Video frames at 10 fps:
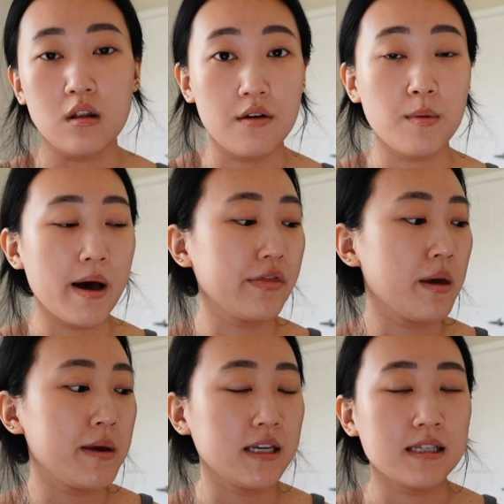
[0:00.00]
love about
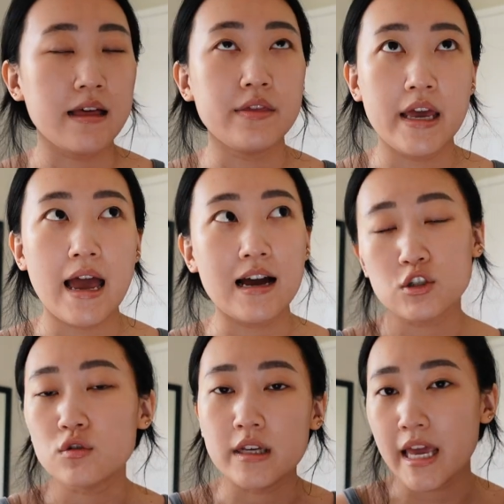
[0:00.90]
them is that they
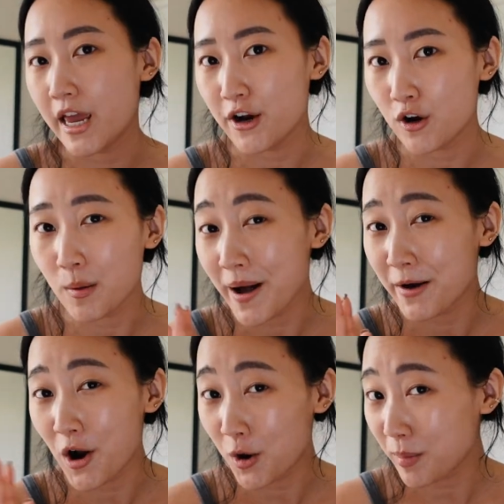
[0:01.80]
actually care
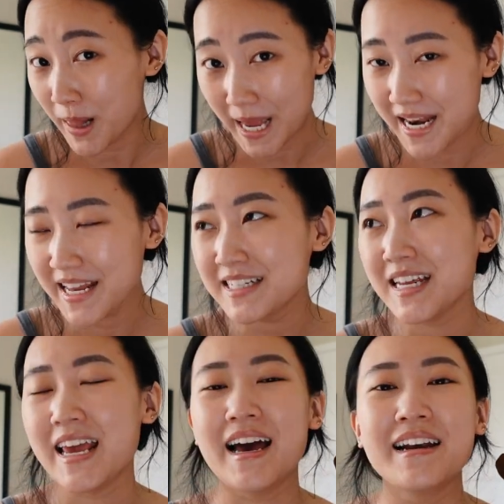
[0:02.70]
about our planet
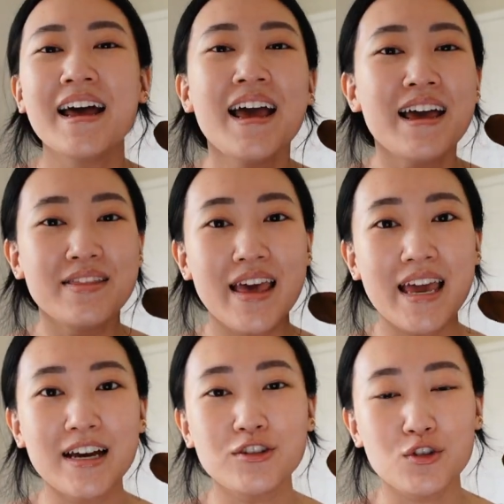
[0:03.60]
and
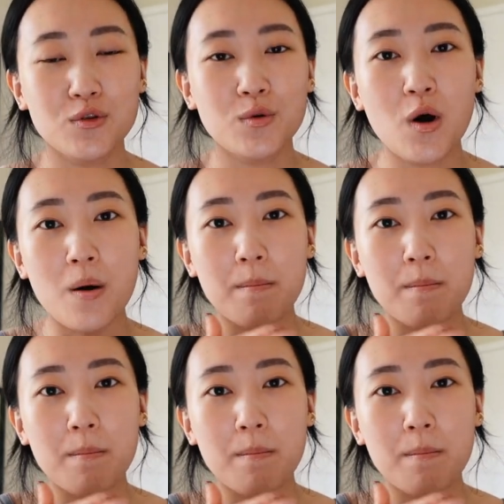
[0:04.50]
they do